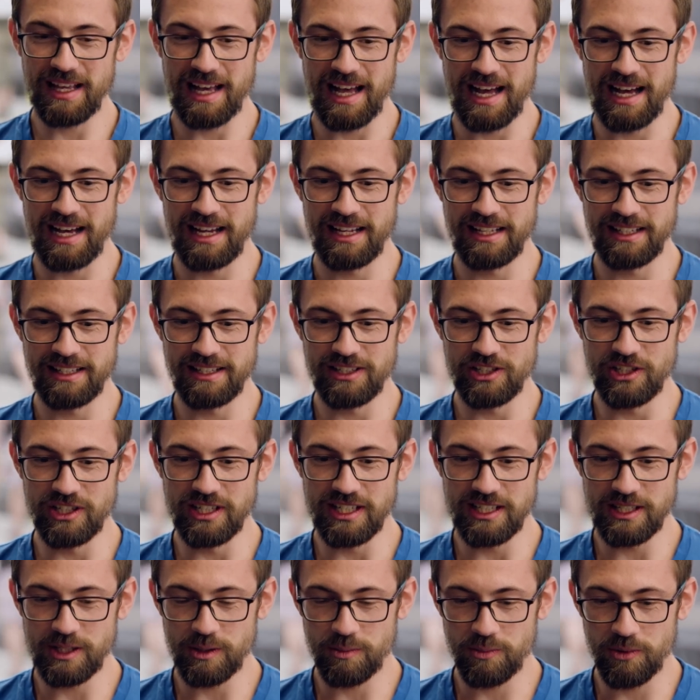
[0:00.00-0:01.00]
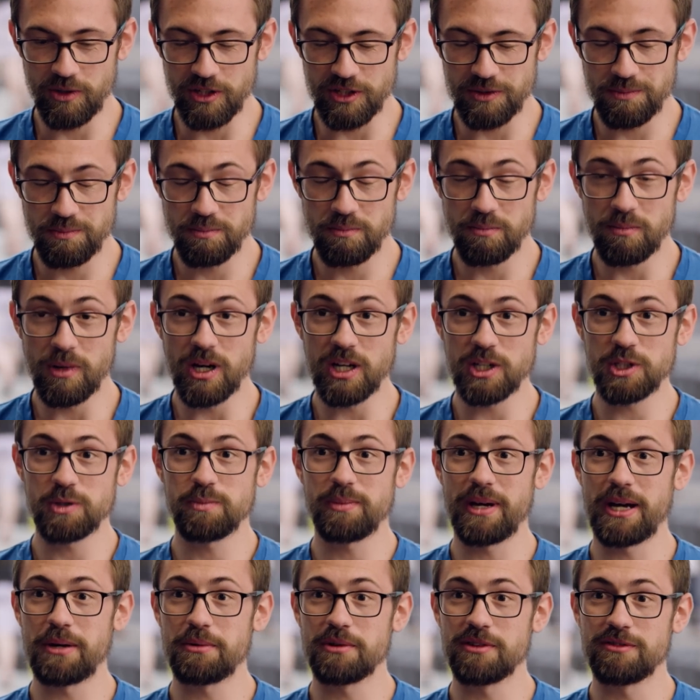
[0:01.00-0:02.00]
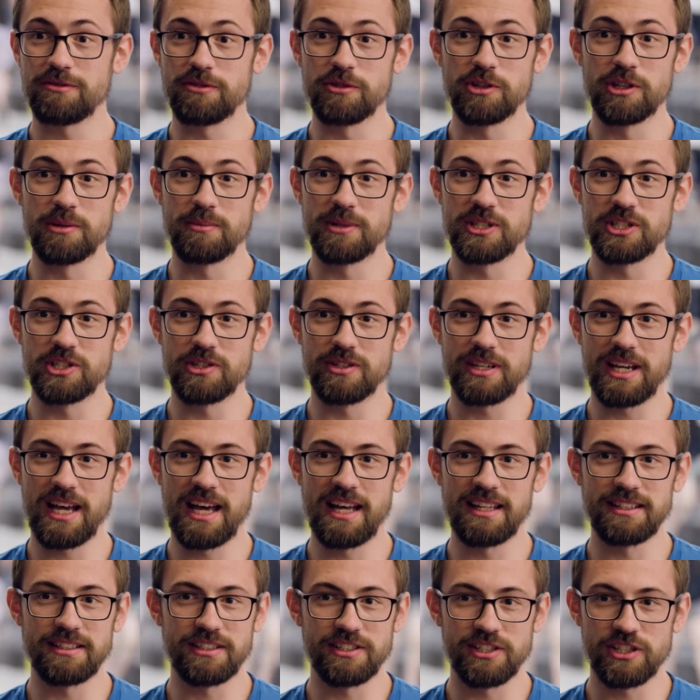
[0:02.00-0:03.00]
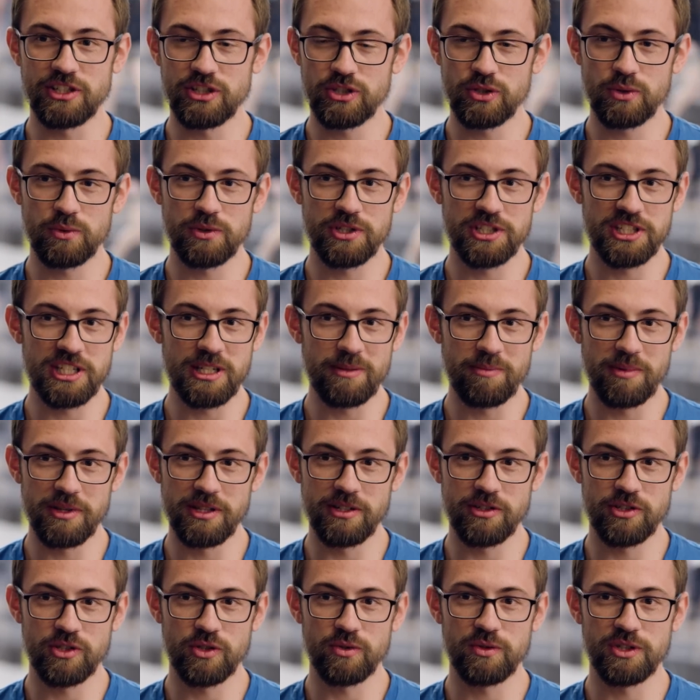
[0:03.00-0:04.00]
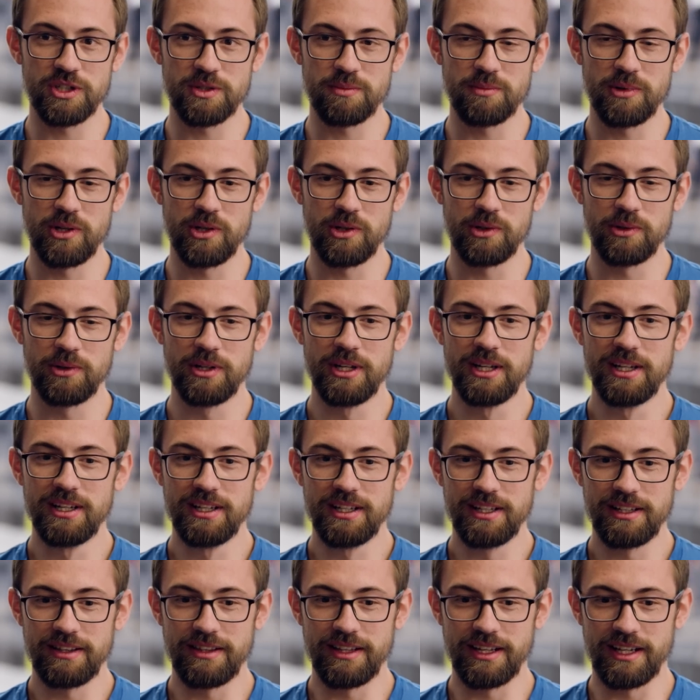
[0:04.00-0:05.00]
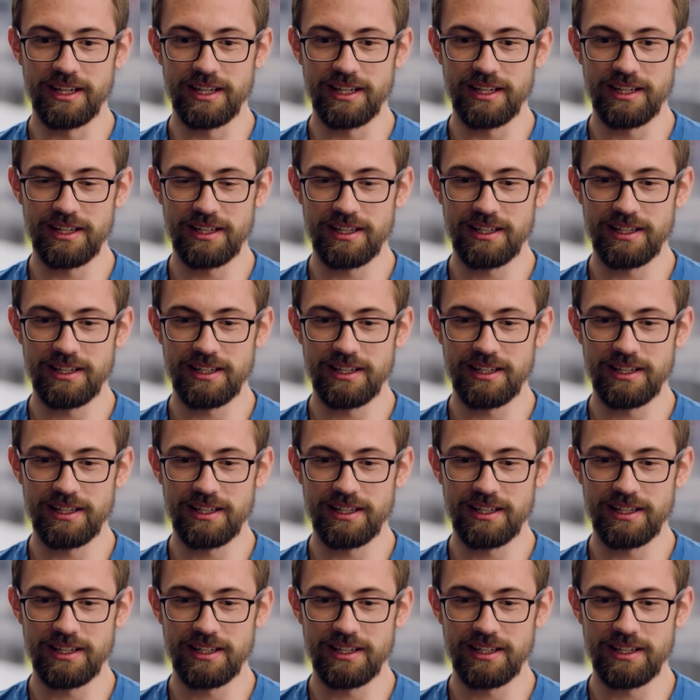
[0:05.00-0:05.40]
and you need to put as much power through them as you can because it's so steep and they're so small that